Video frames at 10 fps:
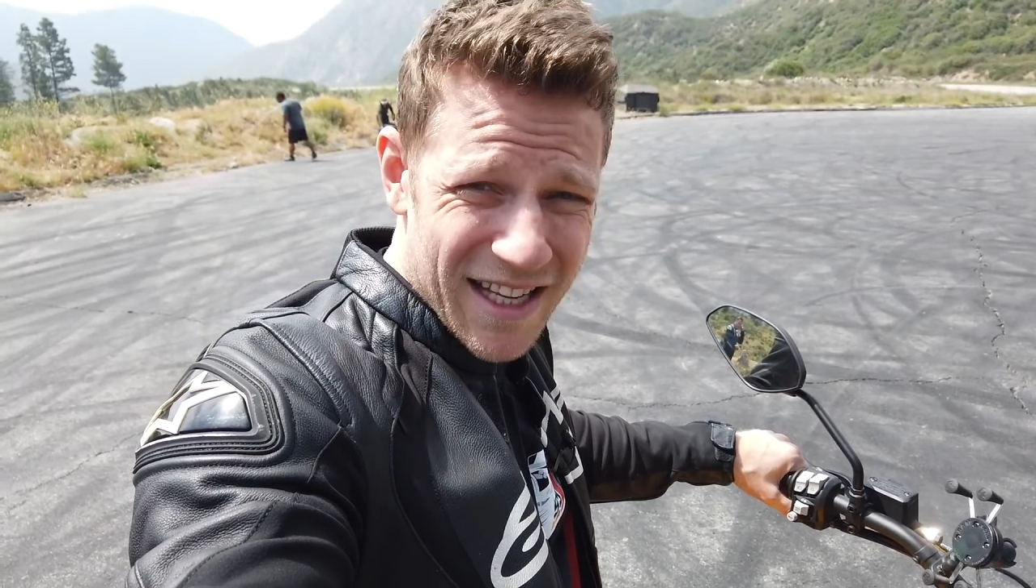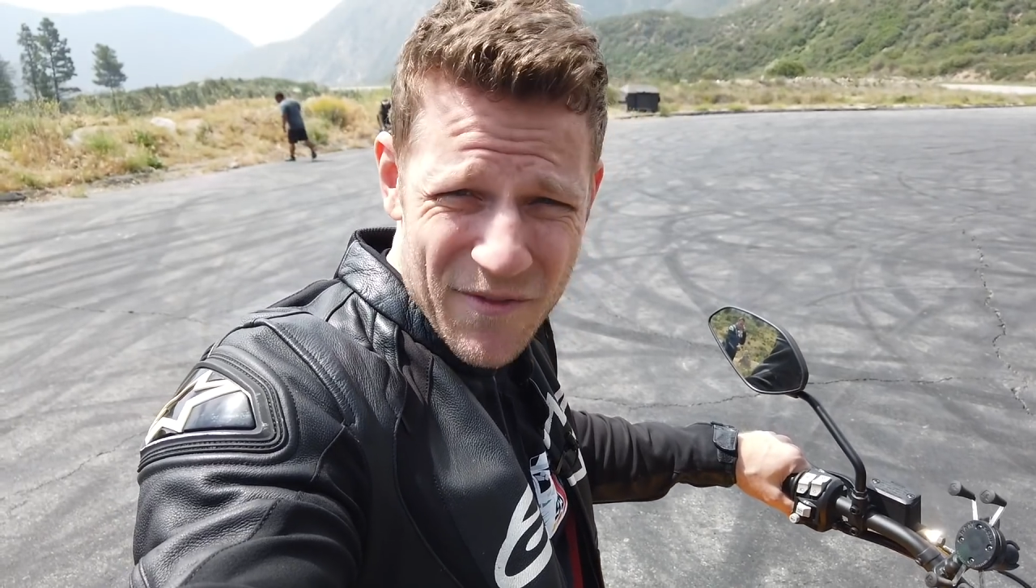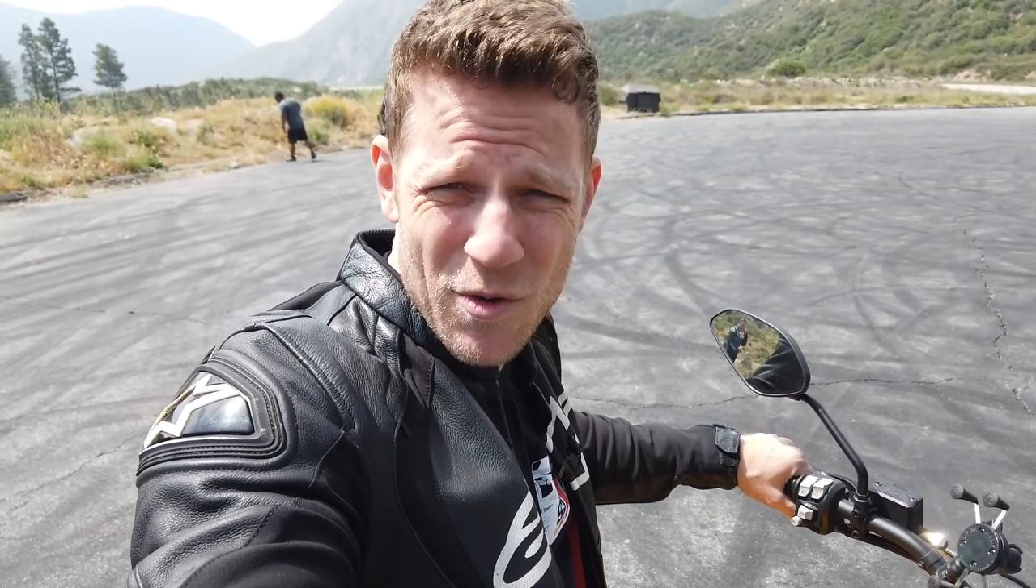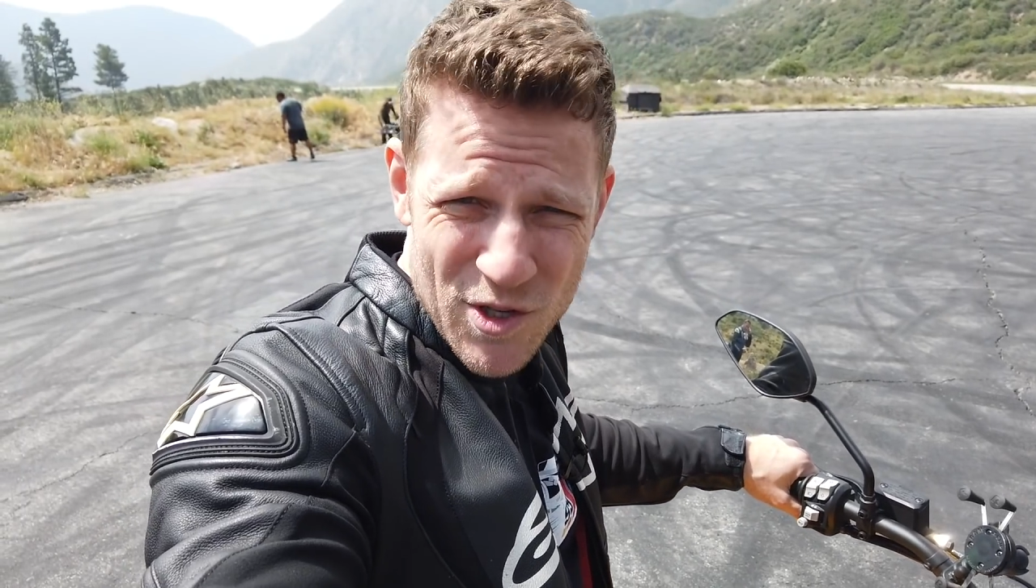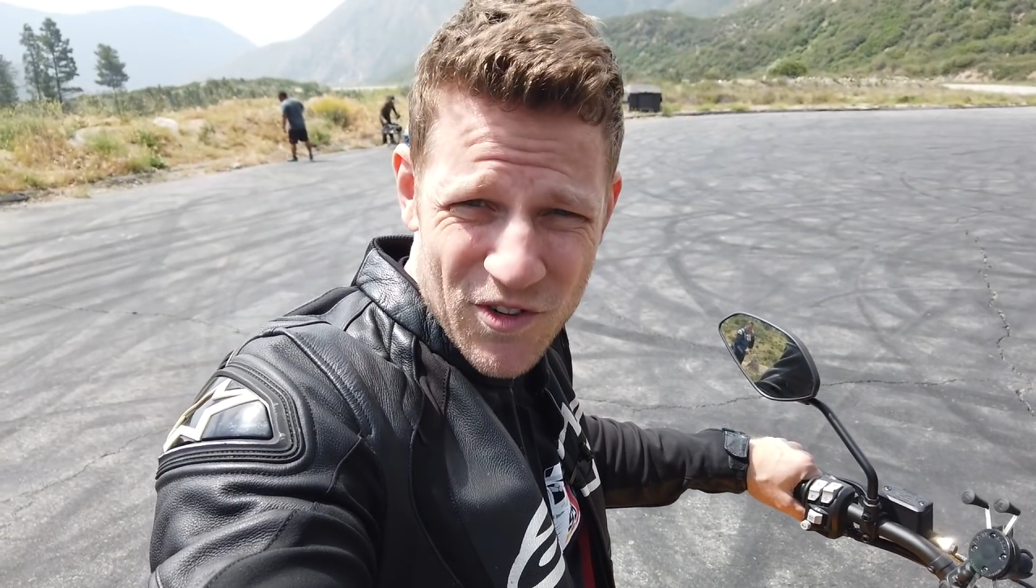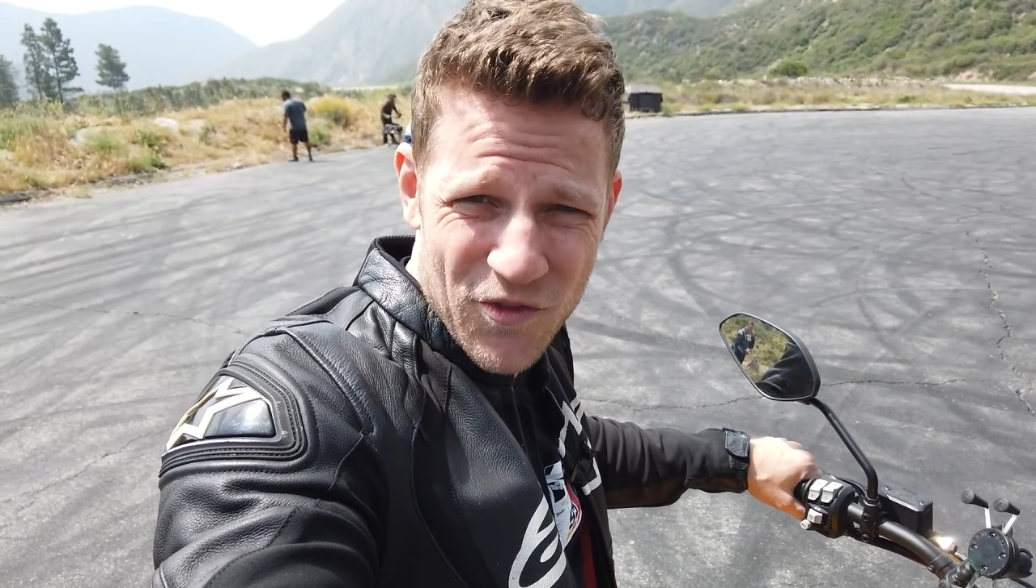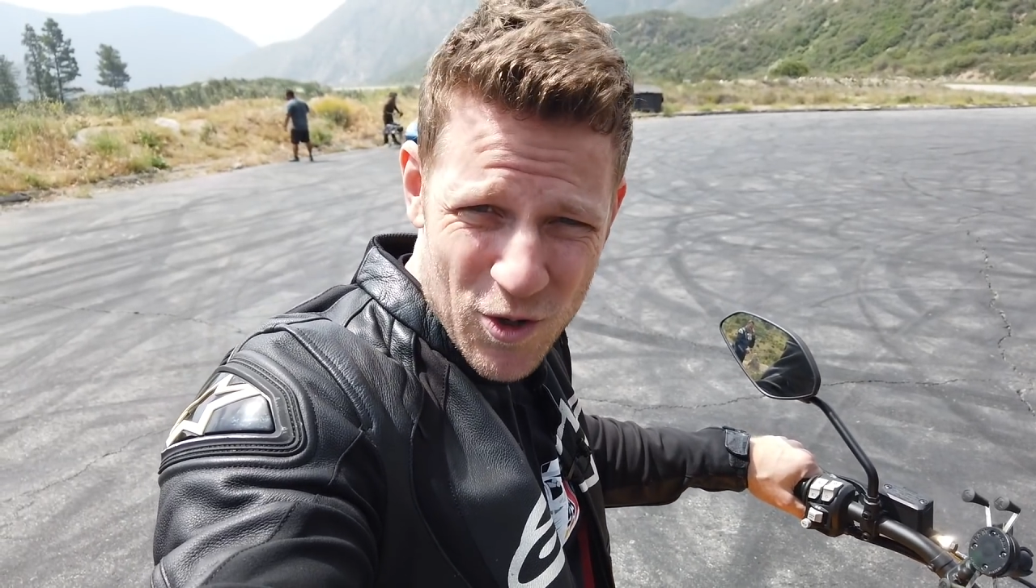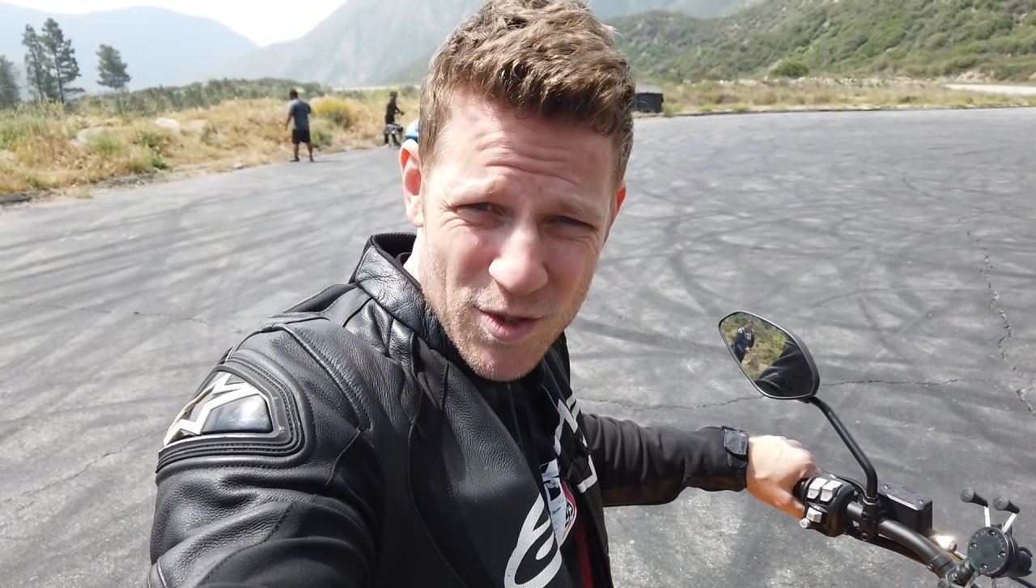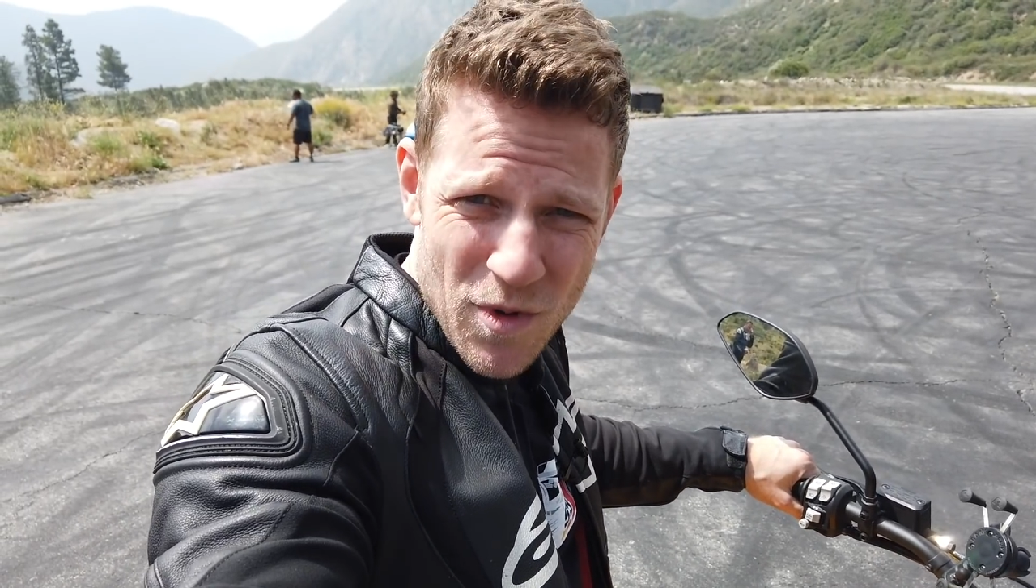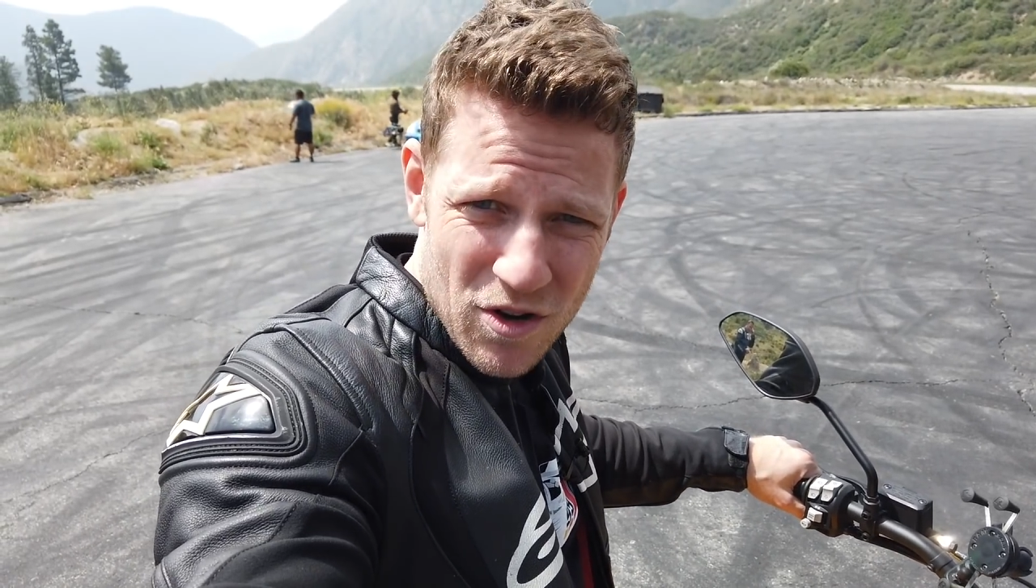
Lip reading: Like if it was your first